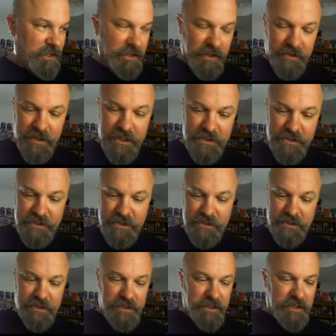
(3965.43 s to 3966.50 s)
this
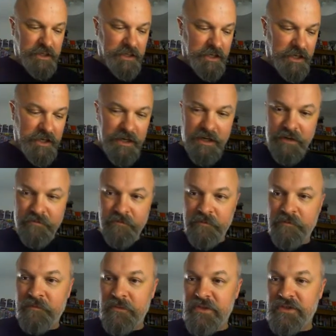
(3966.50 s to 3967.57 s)
um,
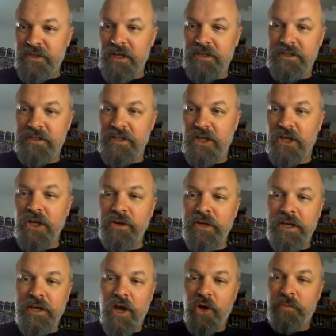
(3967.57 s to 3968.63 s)

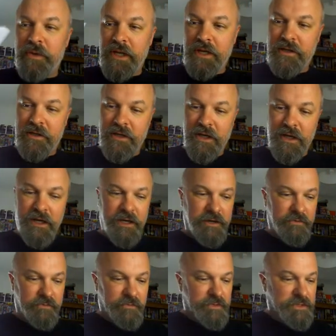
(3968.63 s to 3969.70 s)
secluded opening, uh,
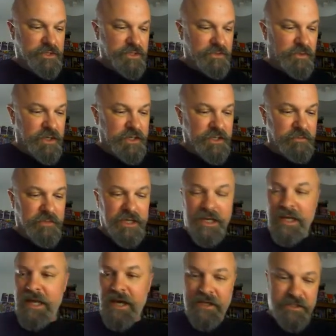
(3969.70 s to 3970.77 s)
which is one of the mini
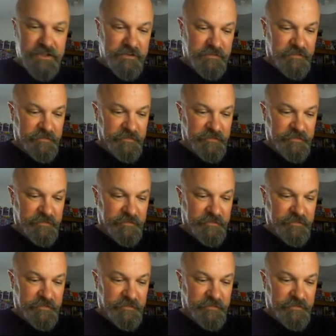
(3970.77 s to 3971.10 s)
lairs.